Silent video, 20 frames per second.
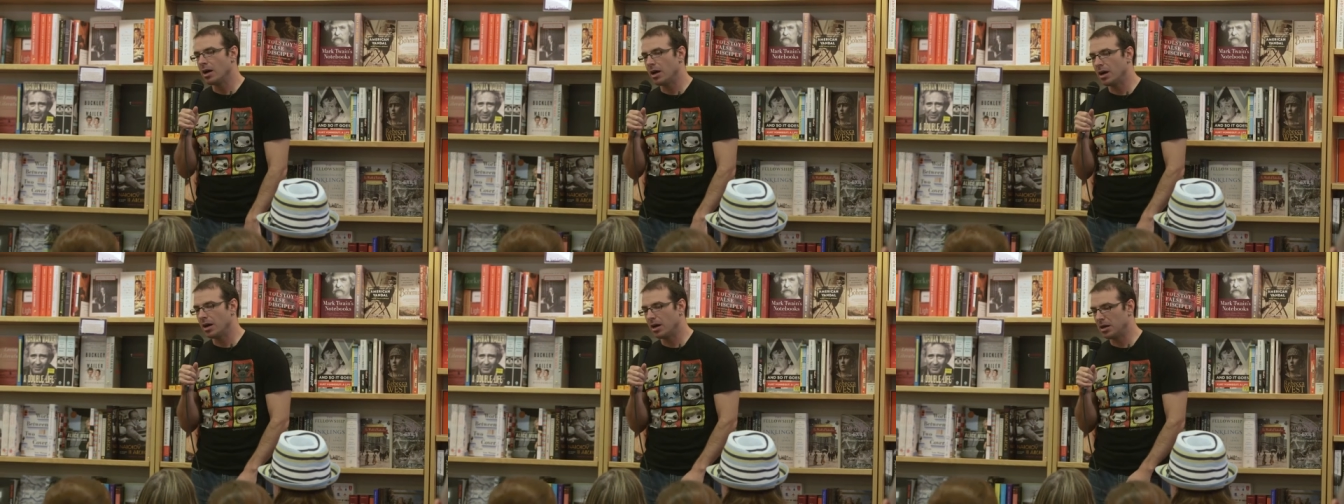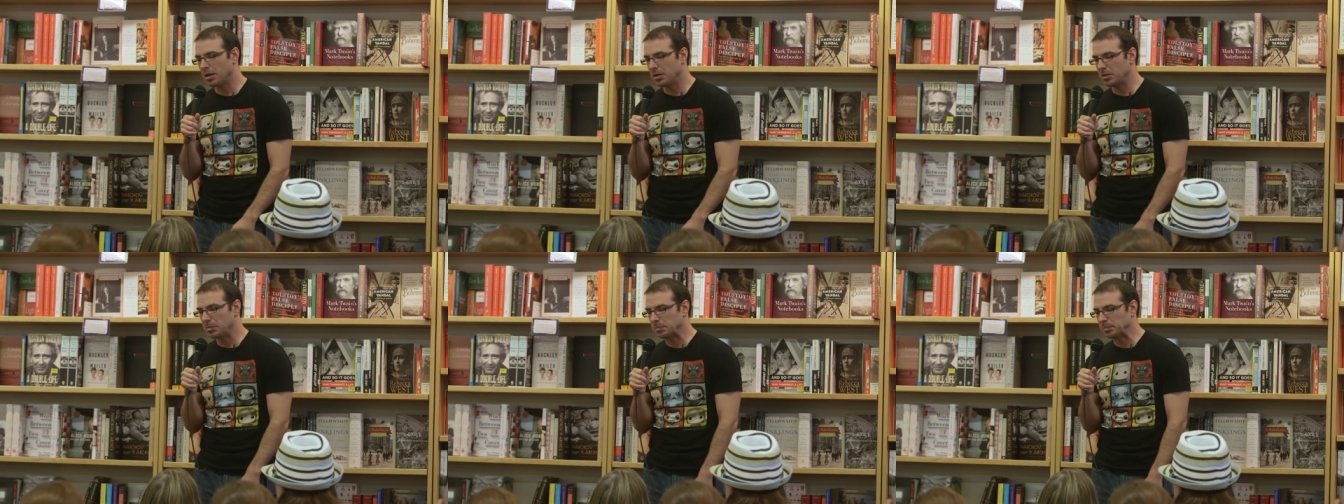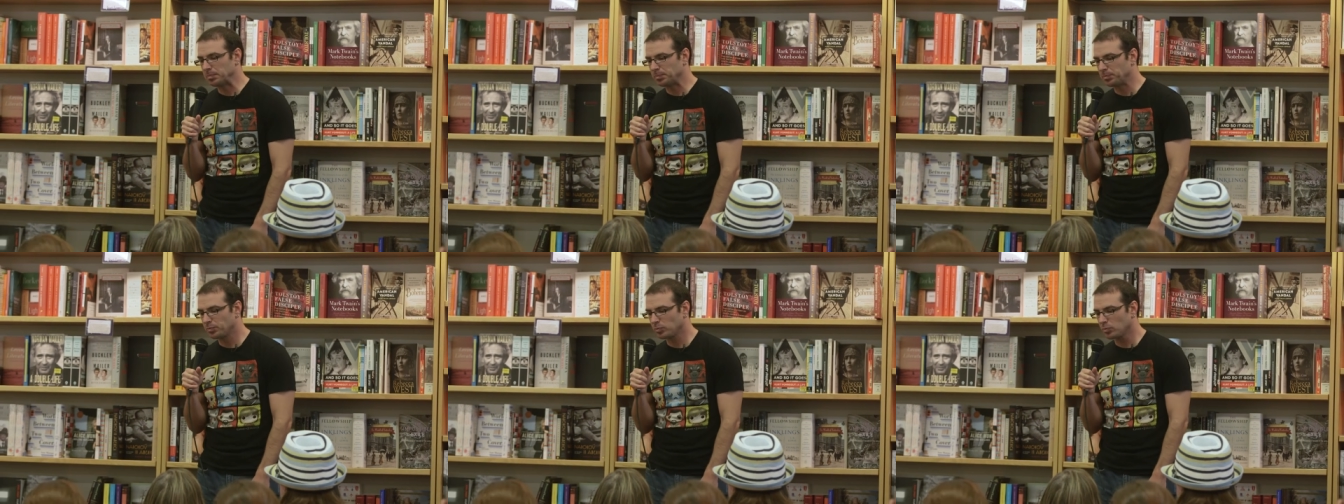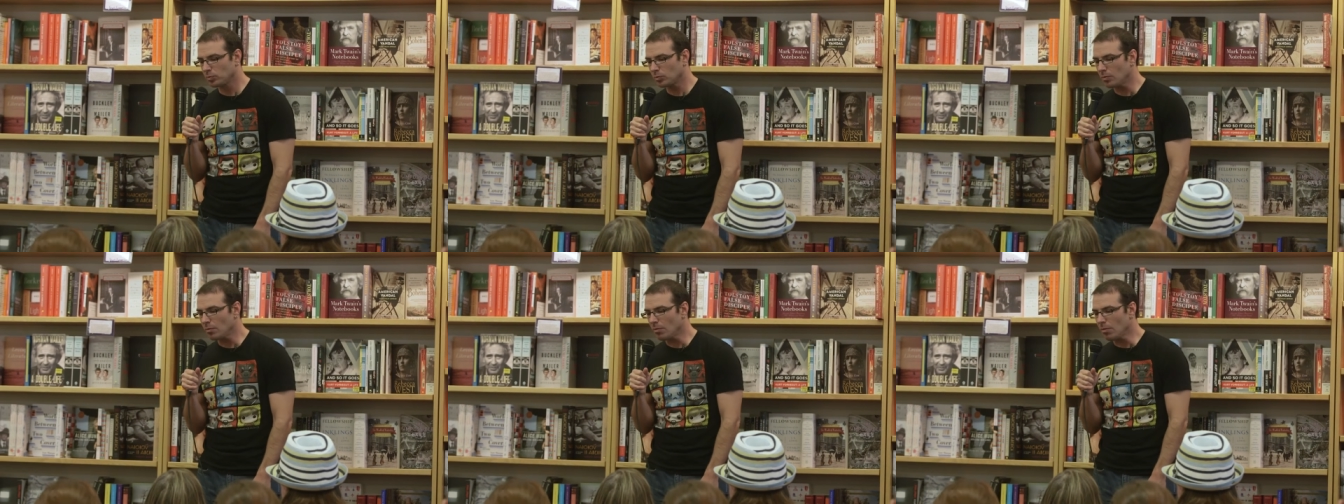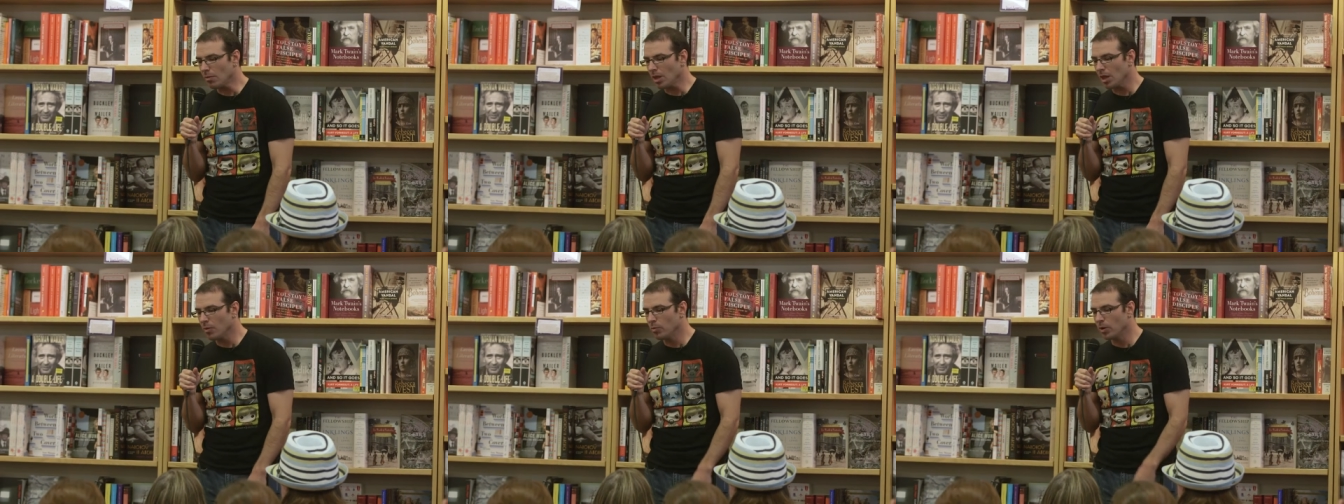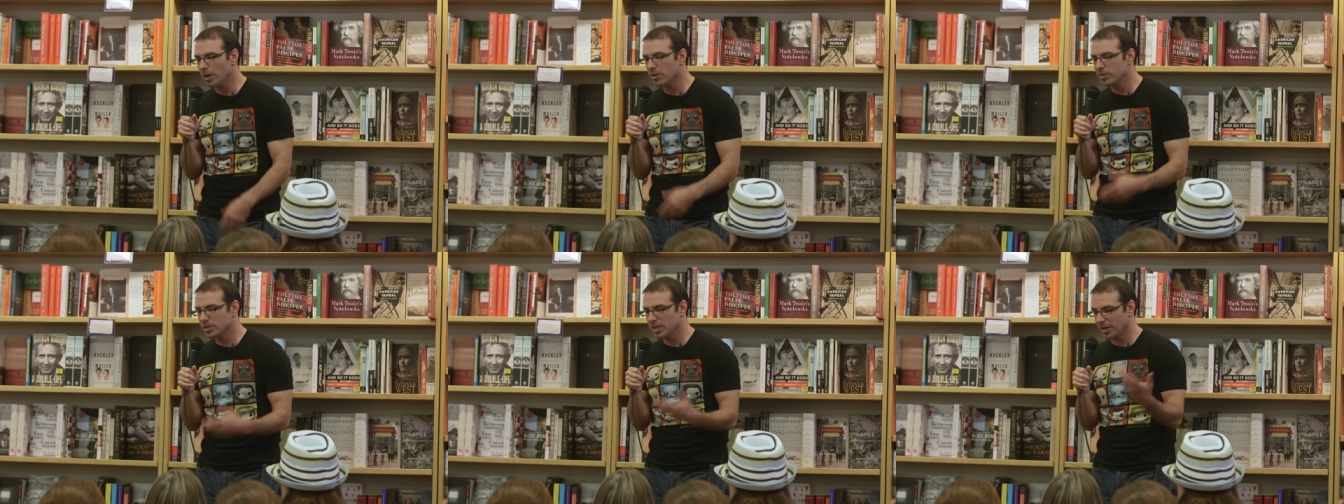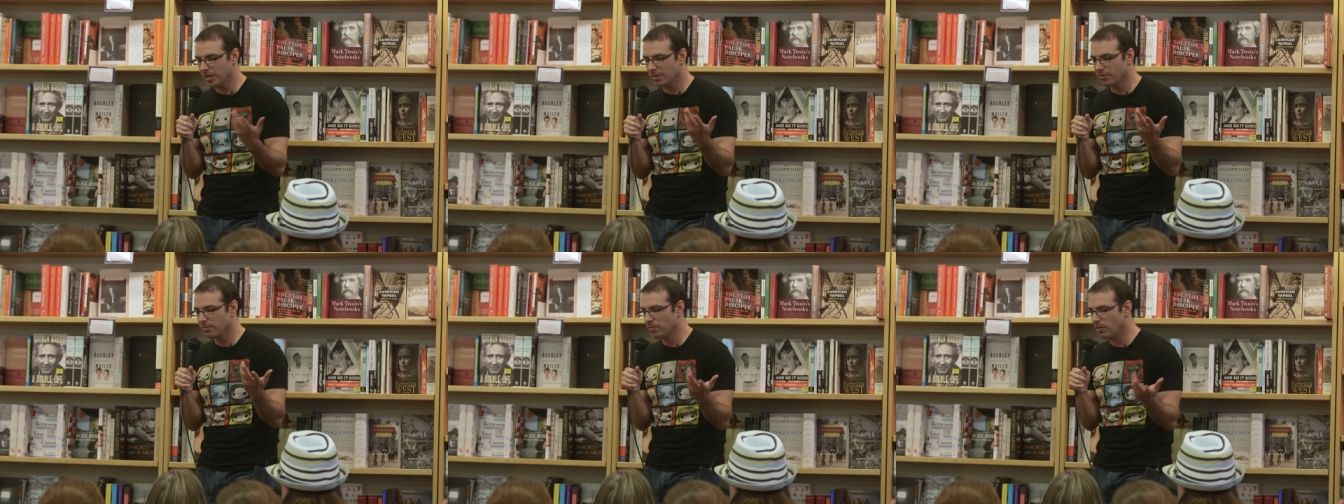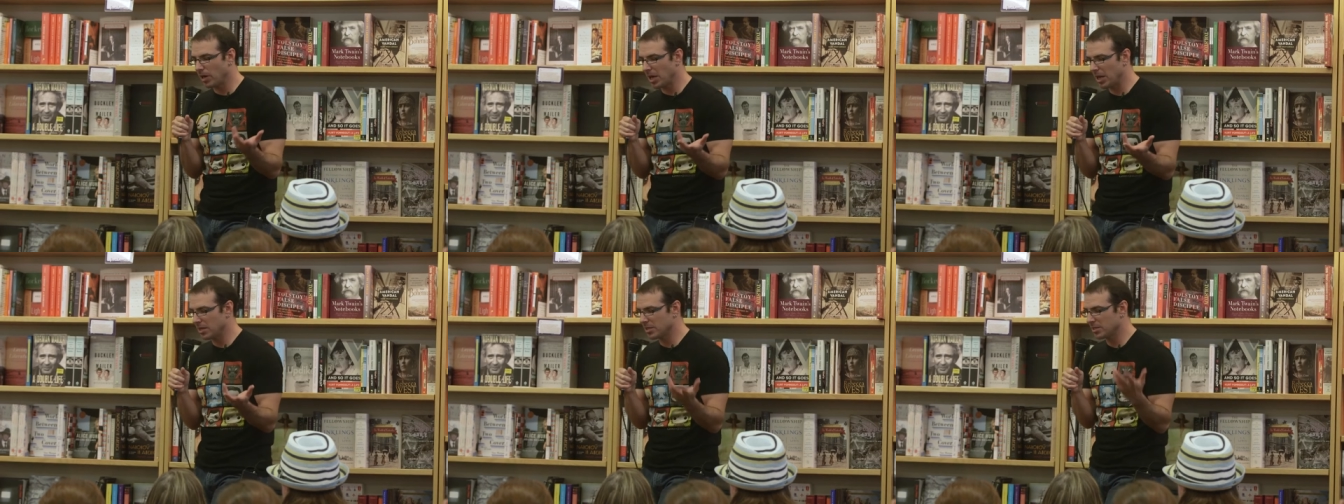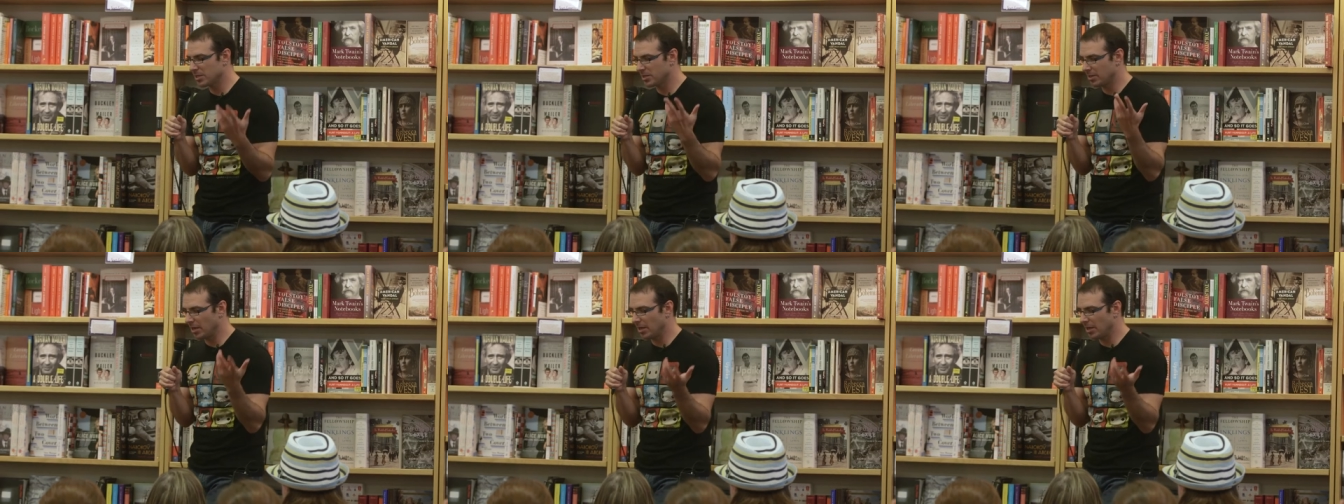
um, when I was like in France,